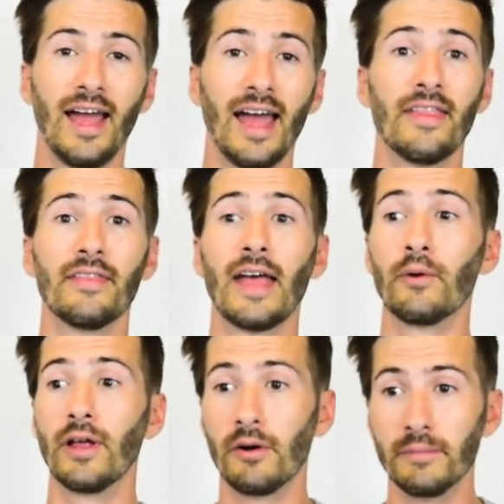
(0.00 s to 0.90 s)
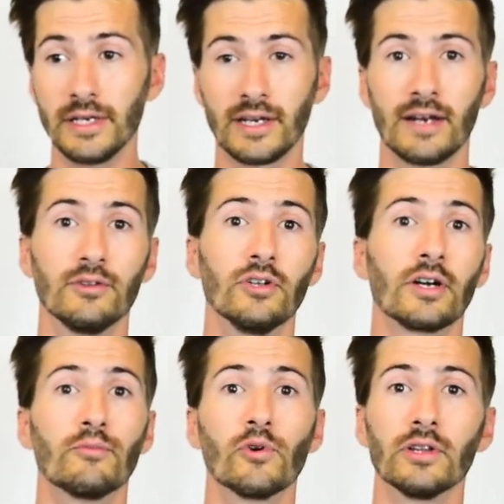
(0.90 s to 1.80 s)
And then that will help me kind of
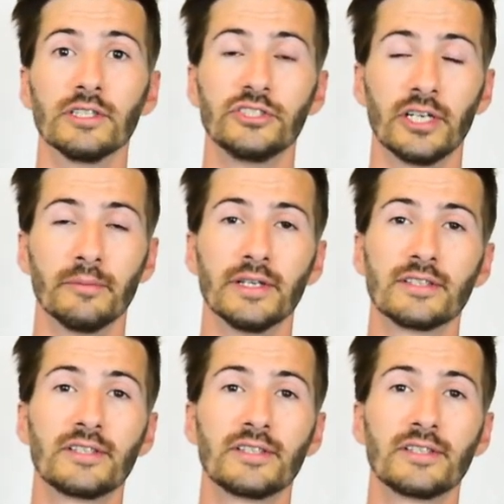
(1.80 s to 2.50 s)
look more legitimate.